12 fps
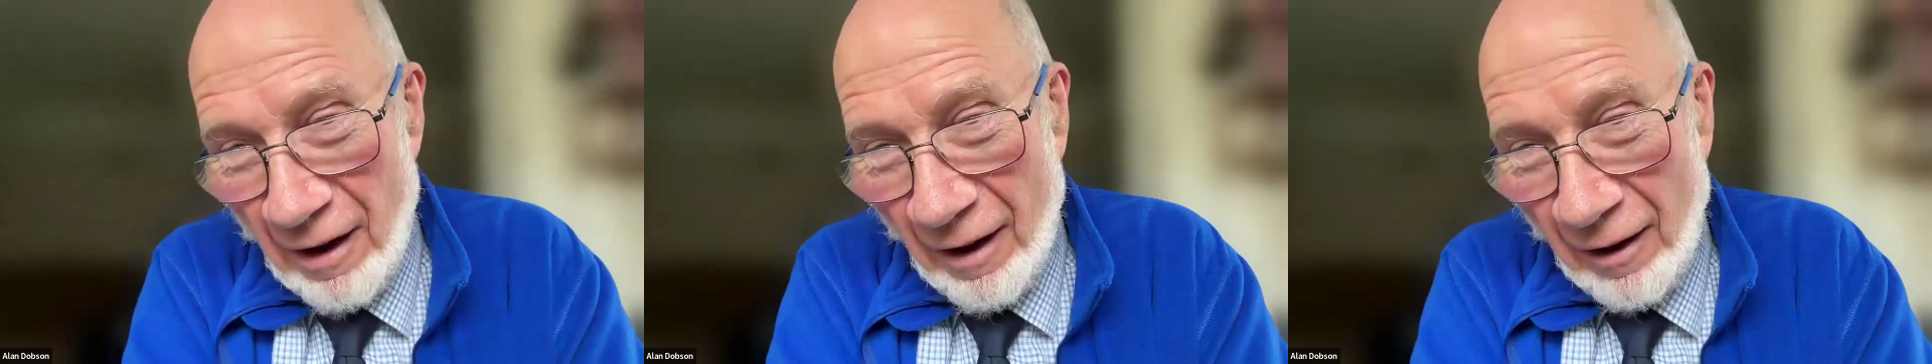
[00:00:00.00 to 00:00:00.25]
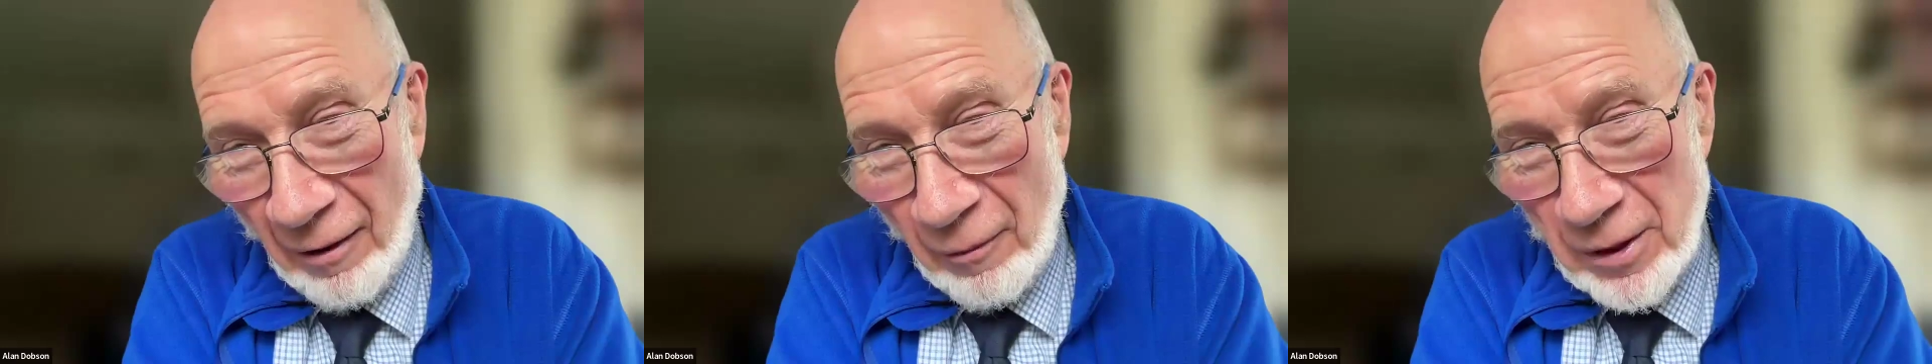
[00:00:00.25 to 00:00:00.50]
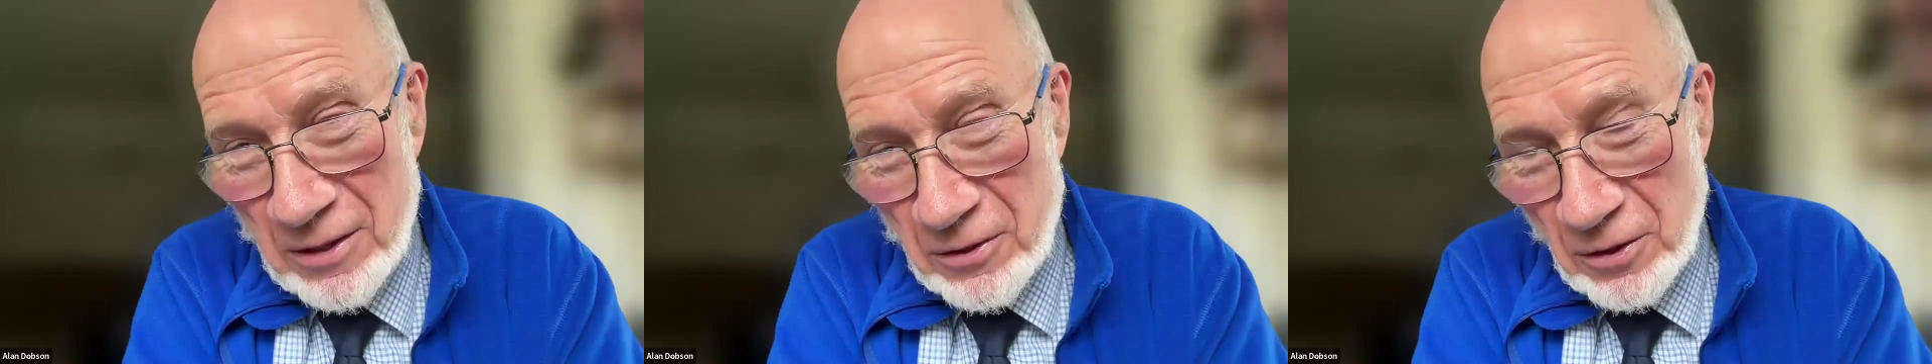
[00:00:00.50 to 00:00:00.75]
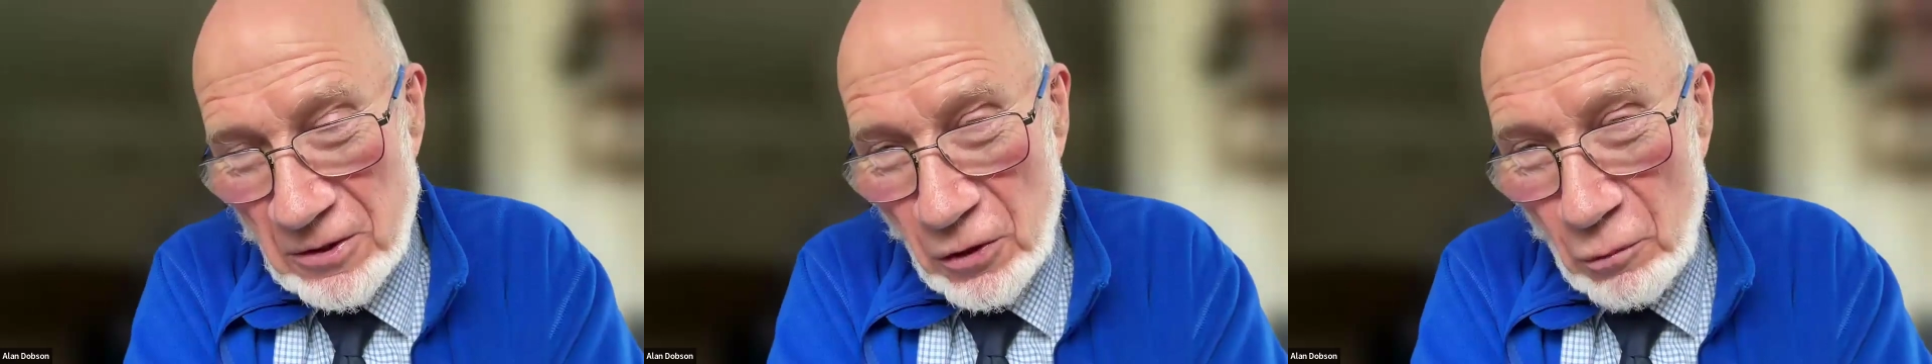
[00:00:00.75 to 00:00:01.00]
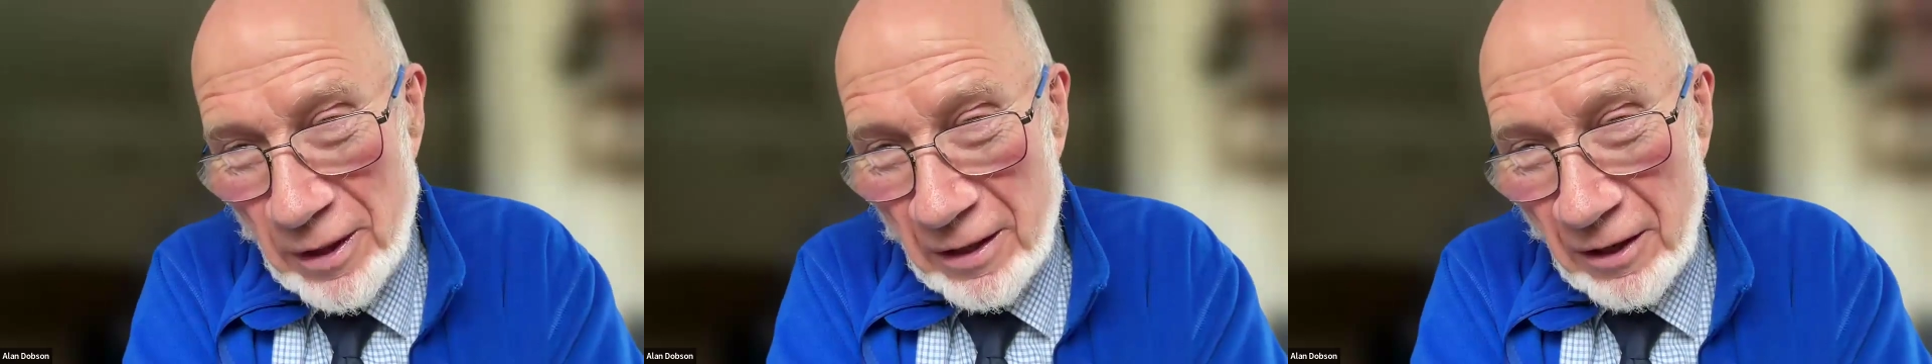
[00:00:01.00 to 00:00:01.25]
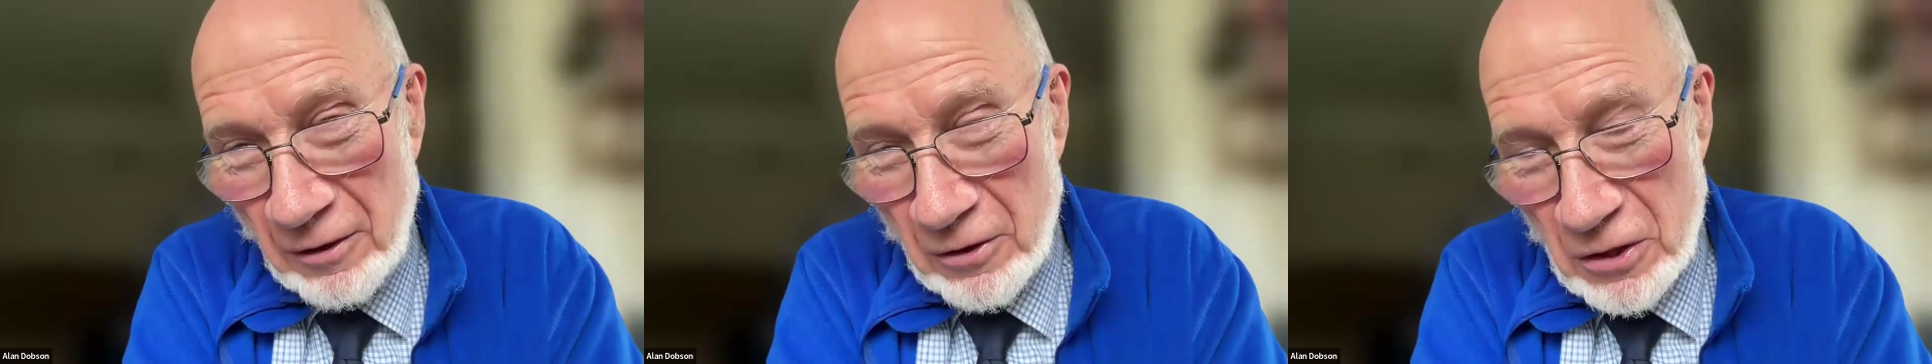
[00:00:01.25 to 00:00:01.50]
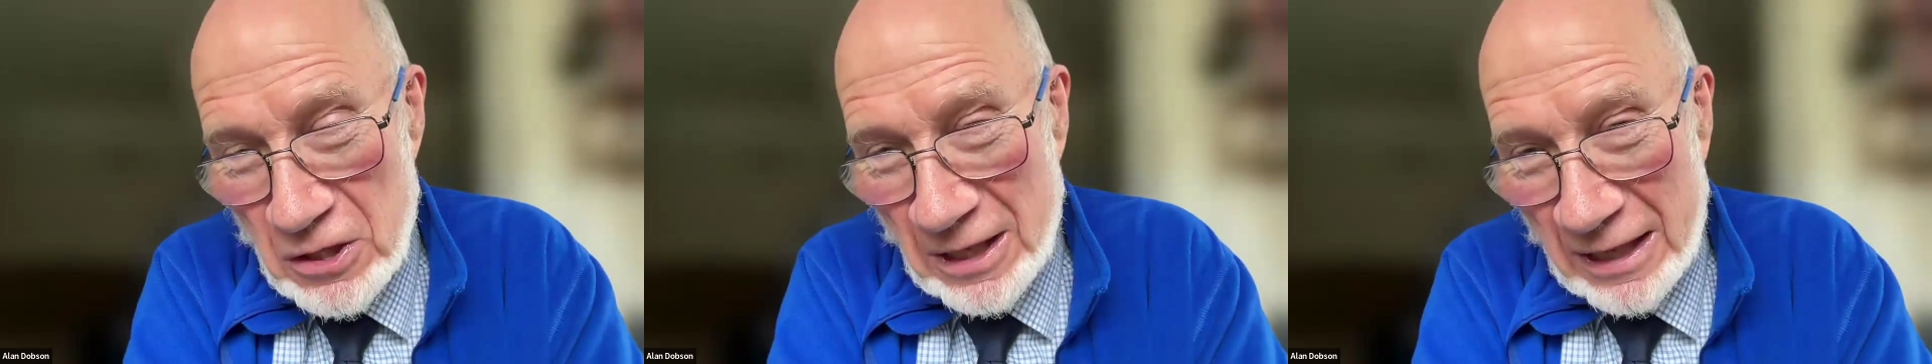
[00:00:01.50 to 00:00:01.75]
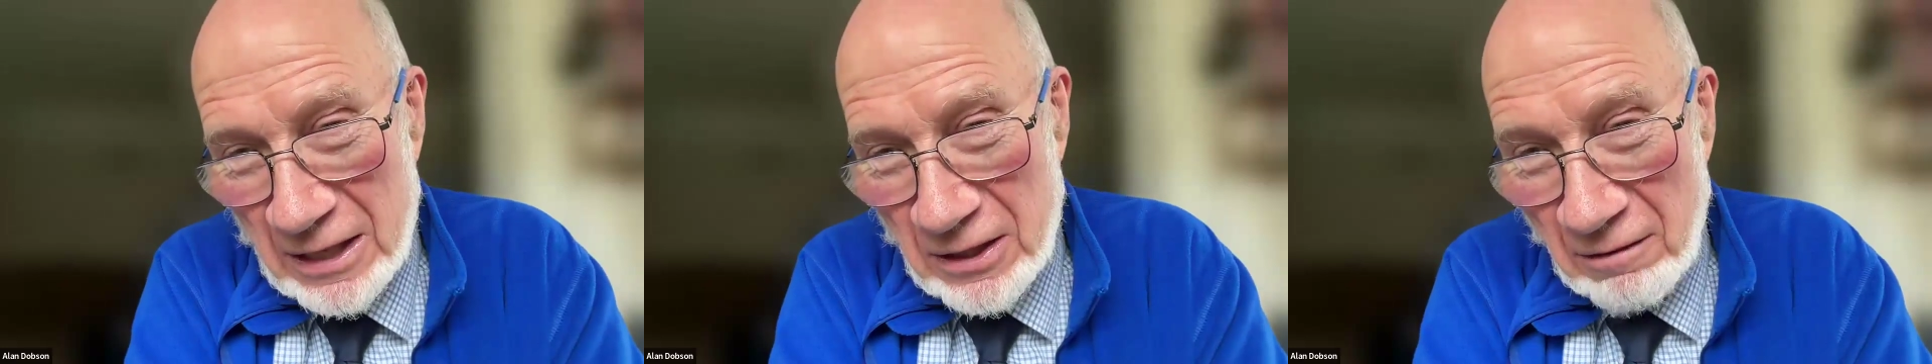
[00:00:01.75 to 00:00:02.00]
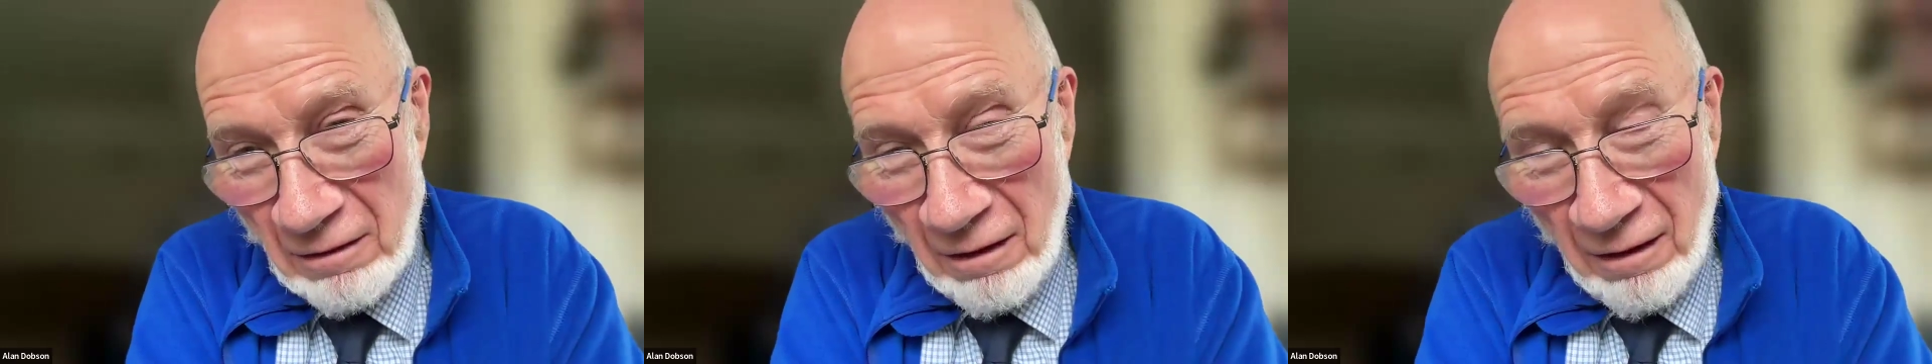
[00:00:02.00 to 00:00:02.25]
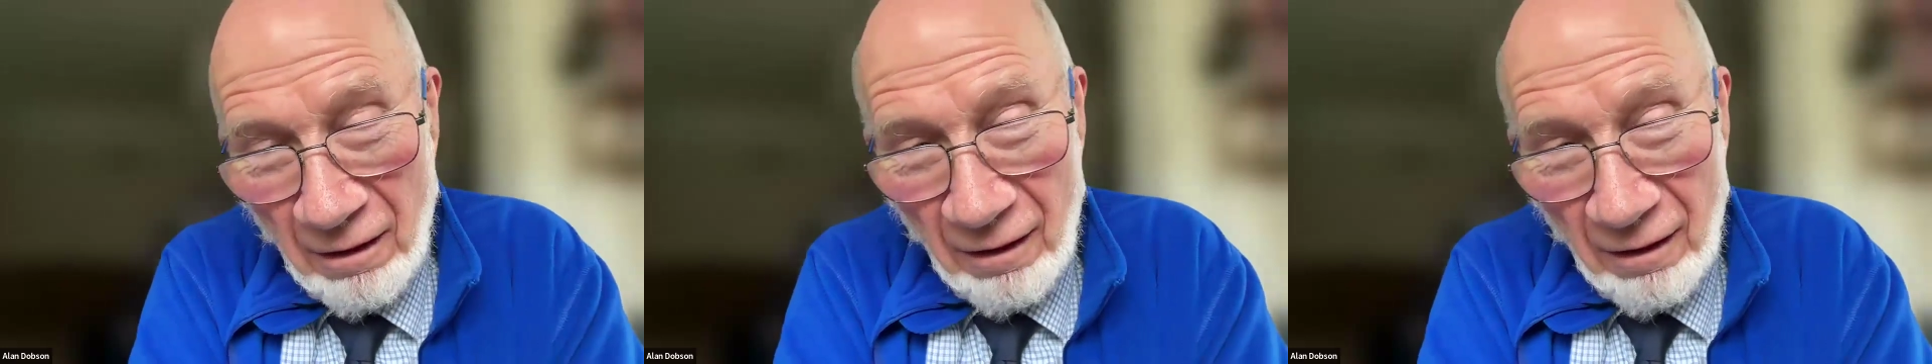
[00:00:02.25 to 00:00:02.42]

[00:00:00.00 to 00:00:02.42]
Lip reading: but it's also been understated.